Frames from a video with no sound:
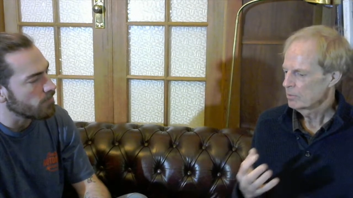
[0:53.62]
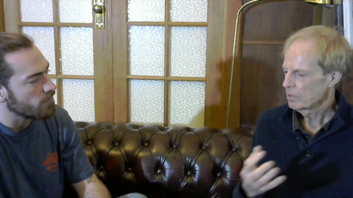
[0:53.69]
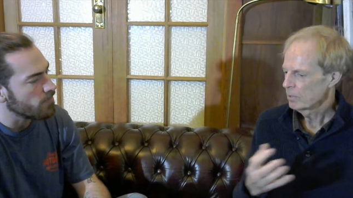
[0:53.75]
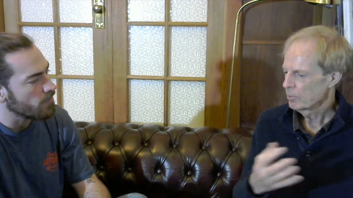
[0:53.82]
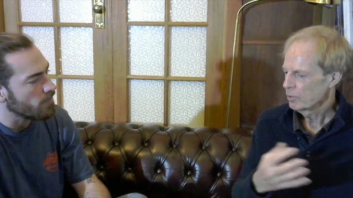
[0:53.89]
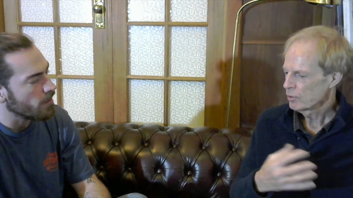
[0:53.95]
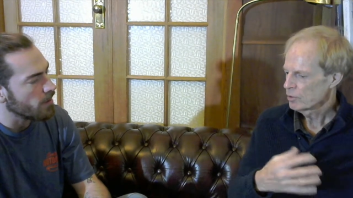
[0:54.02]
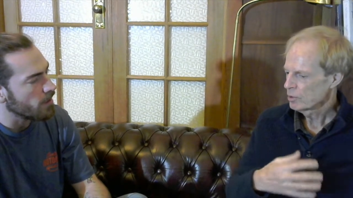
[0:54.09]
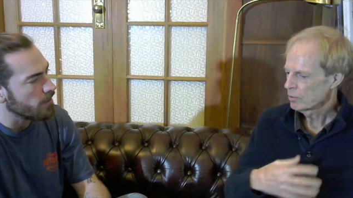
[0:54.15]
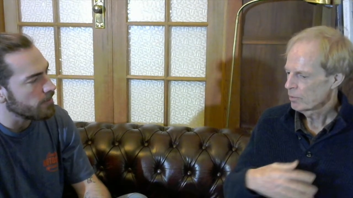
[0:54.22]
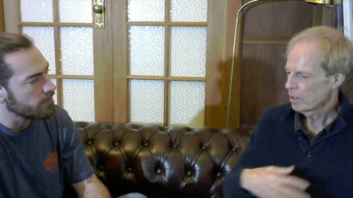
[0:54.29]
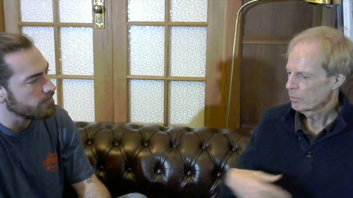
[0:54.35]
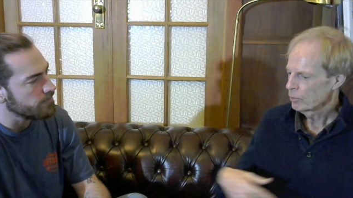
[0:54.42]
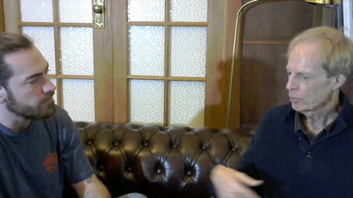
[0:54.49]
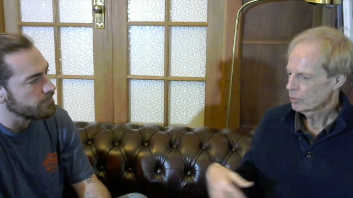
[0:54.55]
Speaker 1: that person around
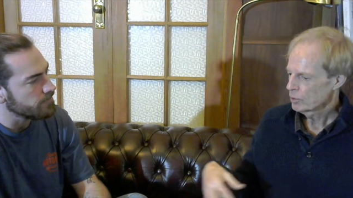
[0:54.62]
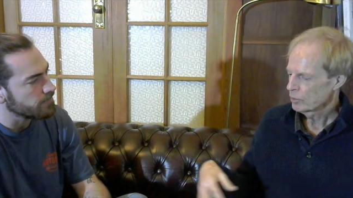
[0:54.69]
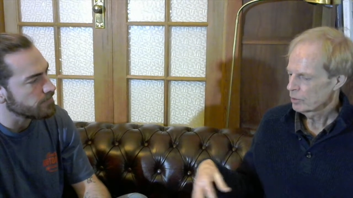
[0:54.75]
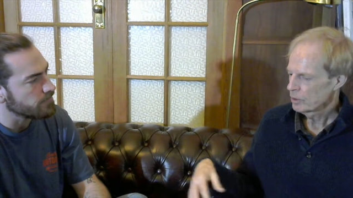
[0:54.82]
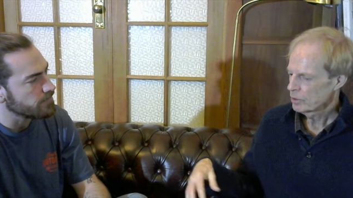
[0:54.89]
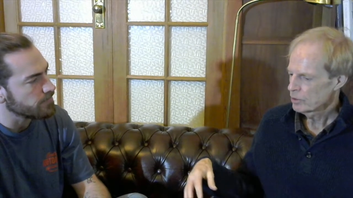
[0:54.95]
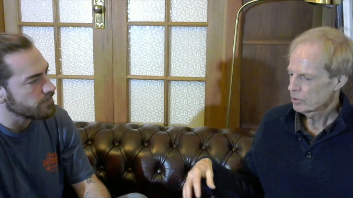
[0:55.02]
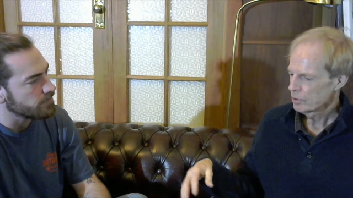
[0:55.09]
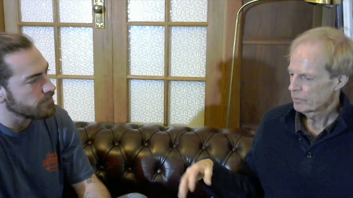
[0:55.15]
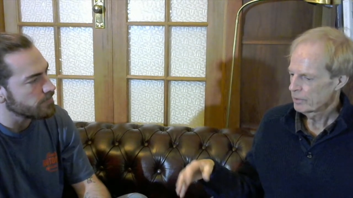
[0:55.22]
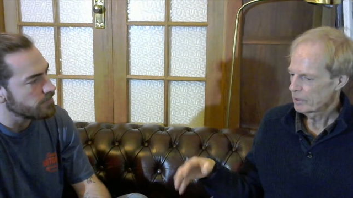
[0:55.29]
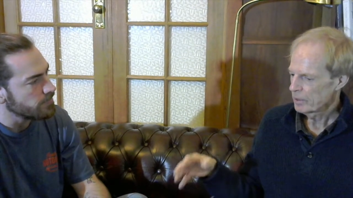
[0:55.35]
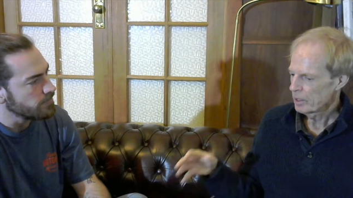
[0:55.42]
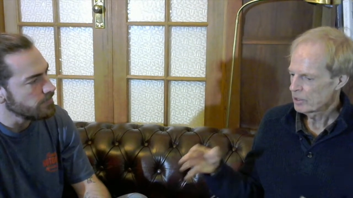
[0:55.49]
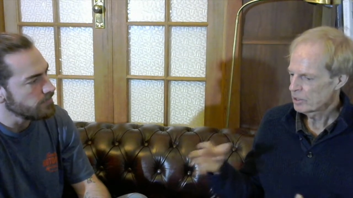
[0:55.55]
more to a sort of a,
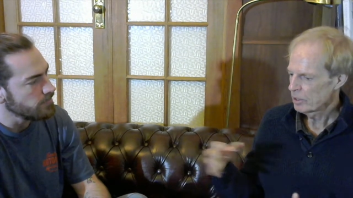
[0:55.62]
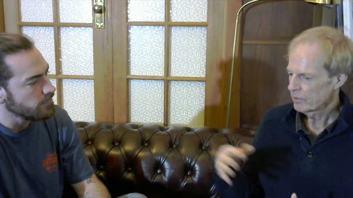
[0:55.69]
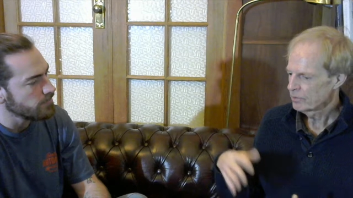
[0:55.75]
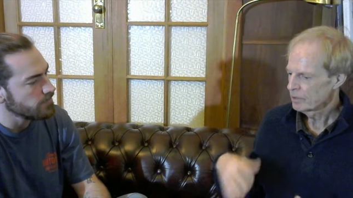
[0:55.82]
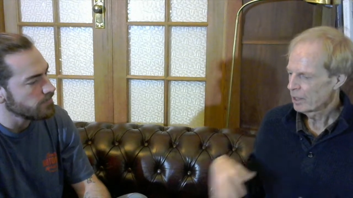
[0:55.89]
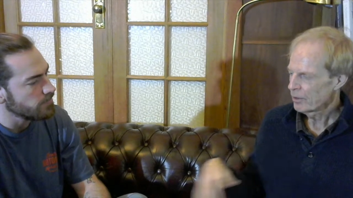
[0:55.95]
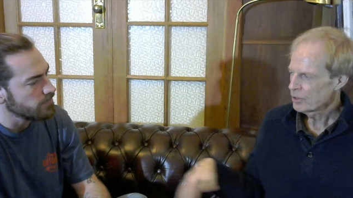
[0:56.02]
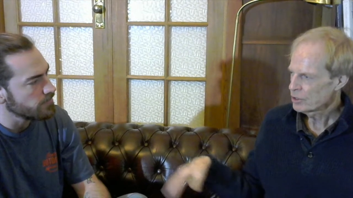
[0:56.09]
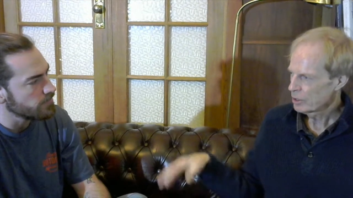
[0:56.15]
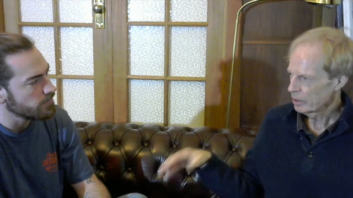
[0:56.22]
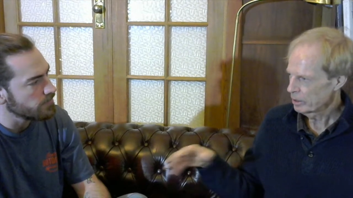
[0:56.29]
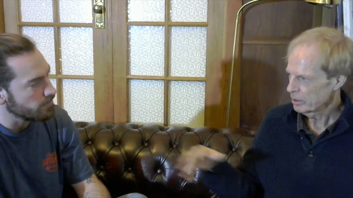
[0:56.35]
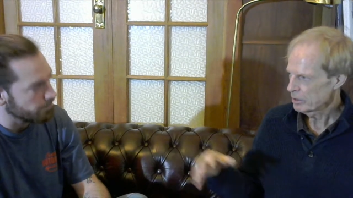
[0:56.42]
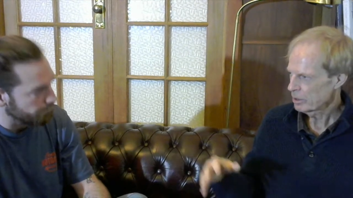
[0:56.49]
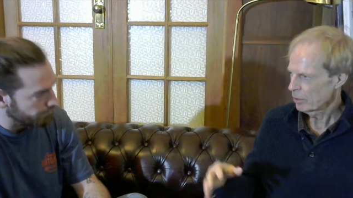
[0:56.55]
a self-nourisher
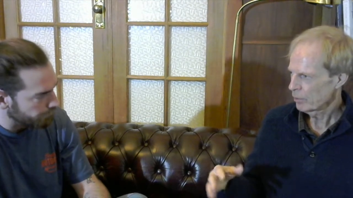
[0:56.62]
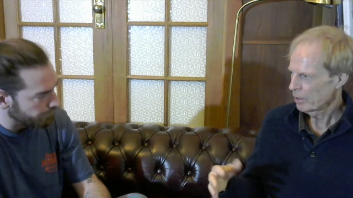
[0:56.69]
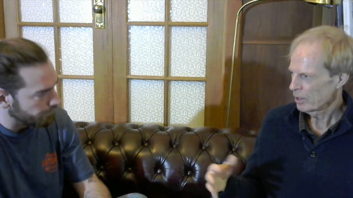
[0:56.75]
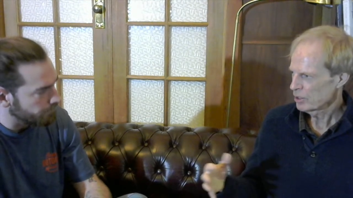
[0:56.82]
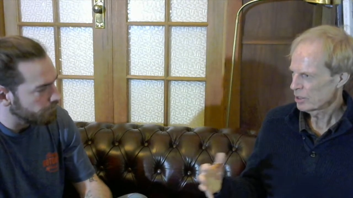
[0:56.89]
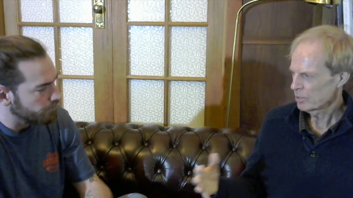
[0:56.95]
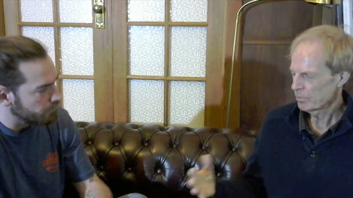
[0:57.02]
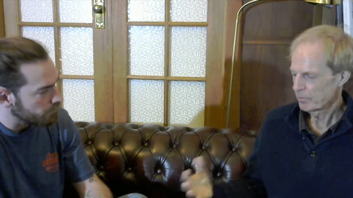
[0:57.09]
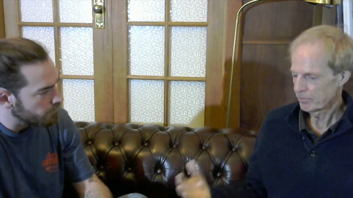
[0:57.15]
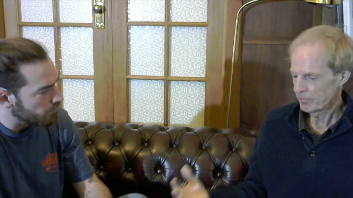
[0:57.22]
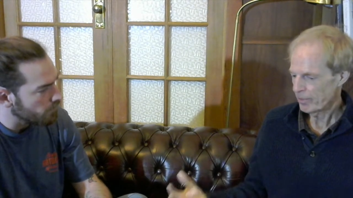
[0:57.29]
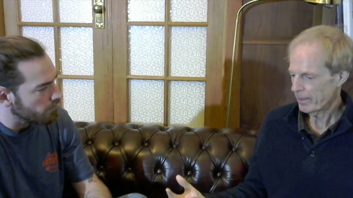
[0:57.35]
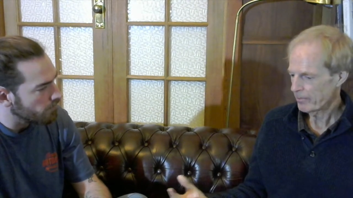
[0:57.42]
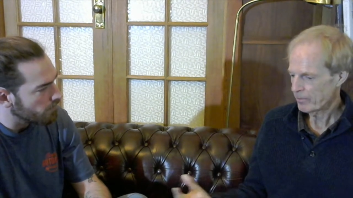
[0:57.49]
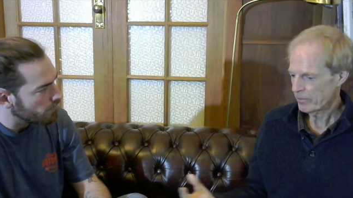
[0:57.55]
and say, well, that's just
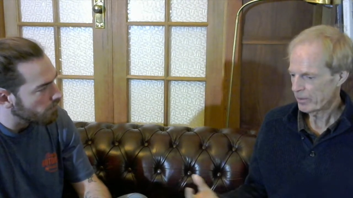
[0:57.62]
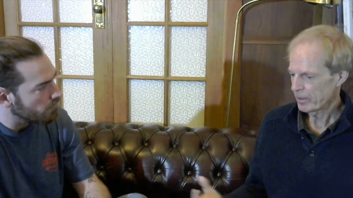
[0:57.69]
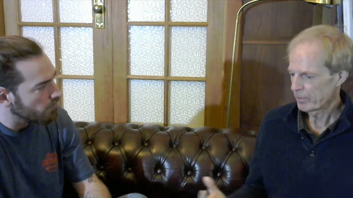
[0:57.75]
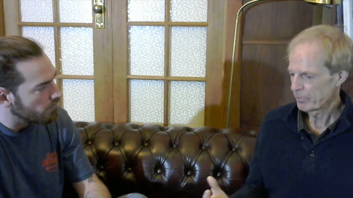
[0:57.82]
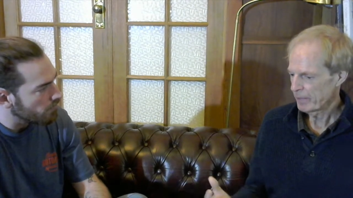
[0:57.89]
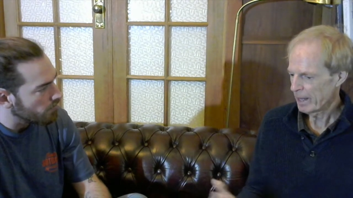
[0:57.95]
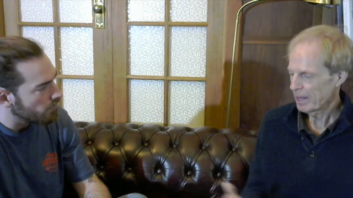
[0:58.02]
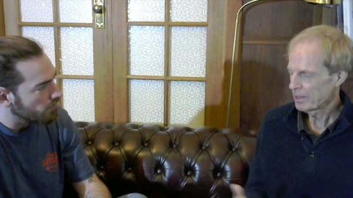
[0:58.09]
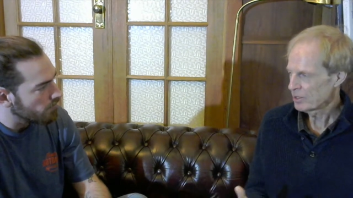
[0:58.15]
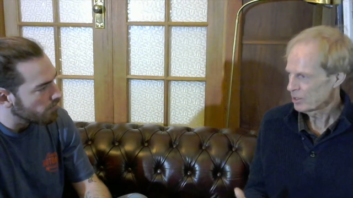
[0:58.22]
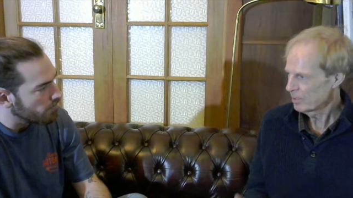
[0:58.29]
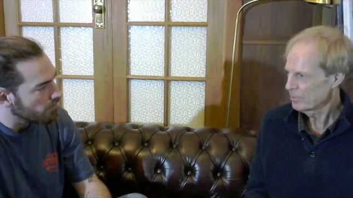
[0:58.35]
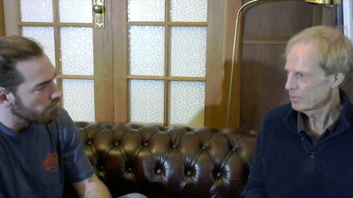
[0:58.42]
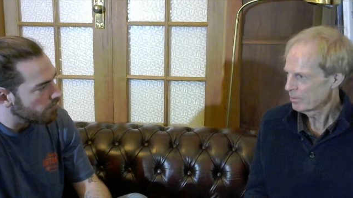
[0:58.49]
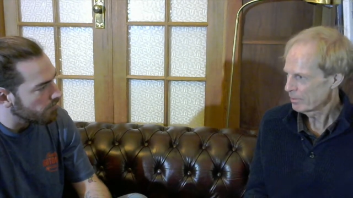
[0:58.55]
part of the
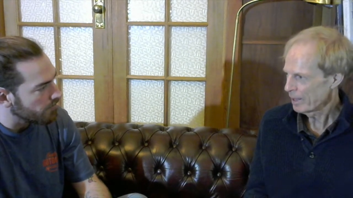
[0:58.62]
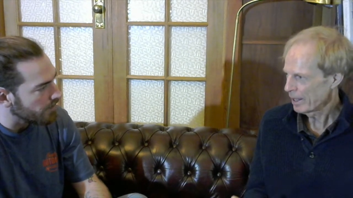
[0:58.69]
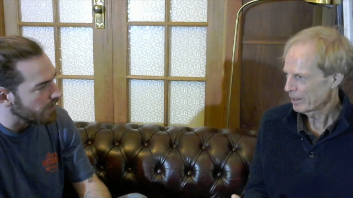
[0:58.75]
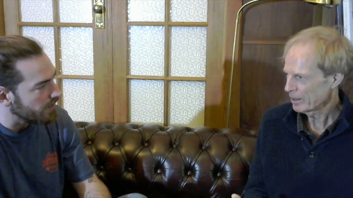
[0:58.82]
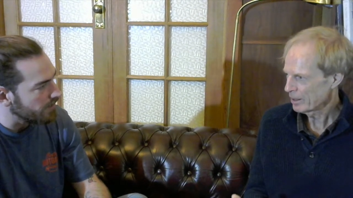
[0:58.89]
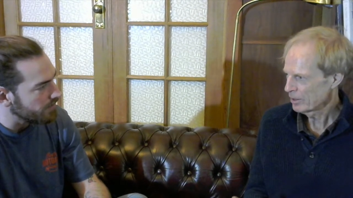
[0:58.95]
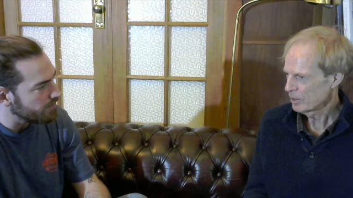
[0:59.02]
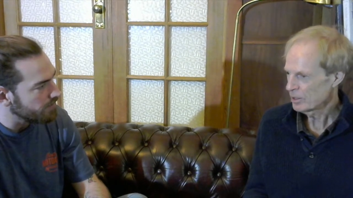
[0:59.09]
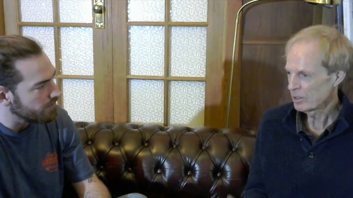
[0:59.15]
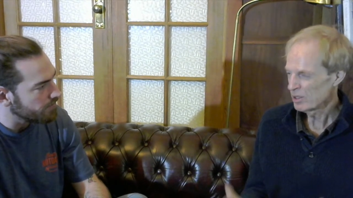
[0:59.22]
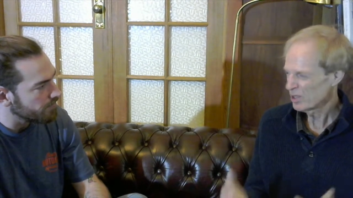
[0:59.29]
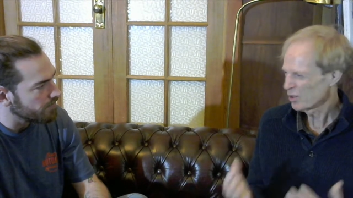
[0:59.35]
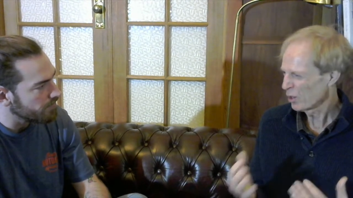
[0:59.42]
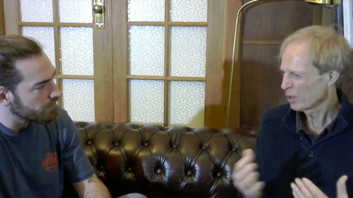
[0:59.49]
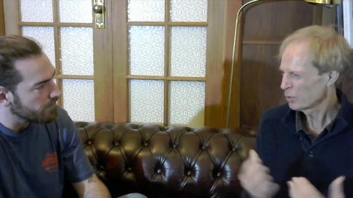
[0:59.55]
symptom, part yeah. of the condition, It's
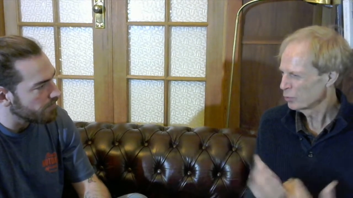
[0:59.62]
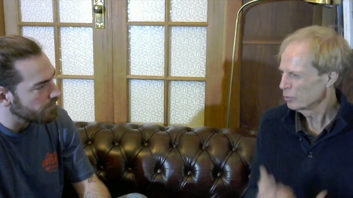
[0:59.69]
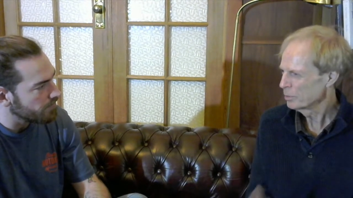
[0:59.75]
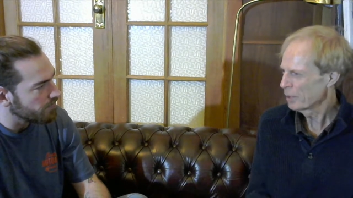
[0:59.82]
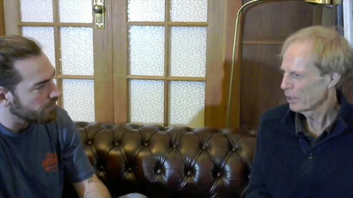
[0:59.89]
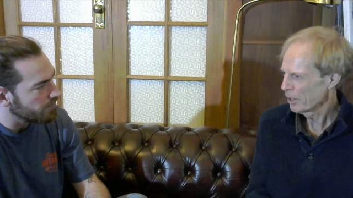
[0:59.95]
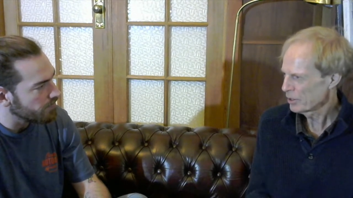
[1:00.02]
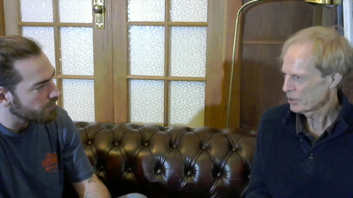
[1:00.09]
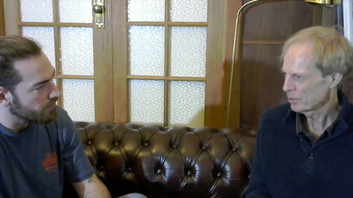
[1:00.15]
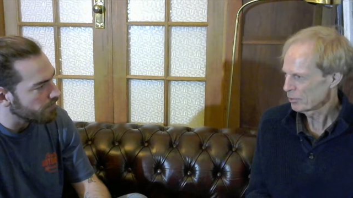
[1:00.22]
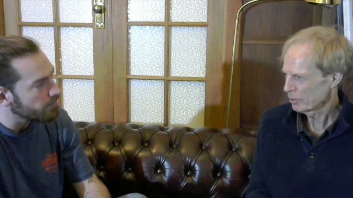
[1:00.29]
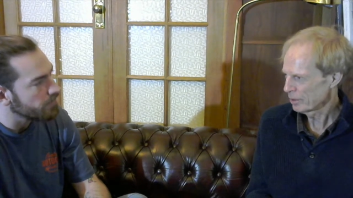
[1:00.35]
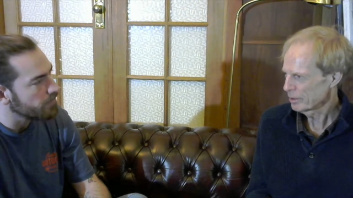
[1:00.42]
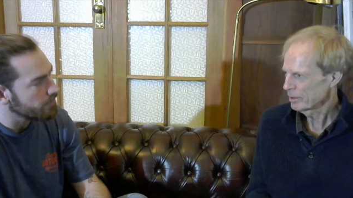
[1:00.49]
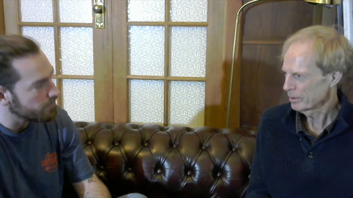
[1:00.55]
like normalizing really.